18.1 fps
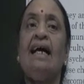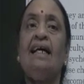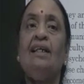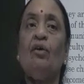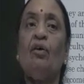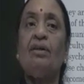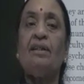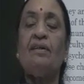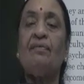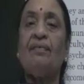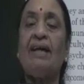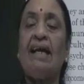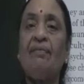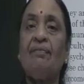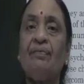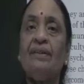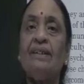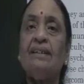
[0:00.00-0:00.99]
A lot of
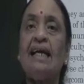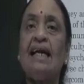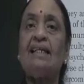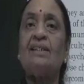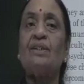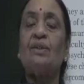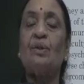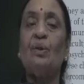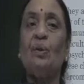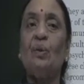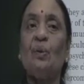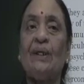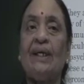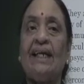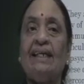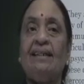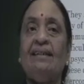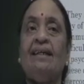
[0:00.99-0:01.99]
effort has to
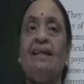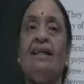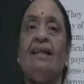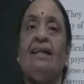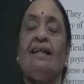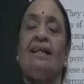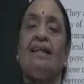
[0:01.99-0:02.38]
go in.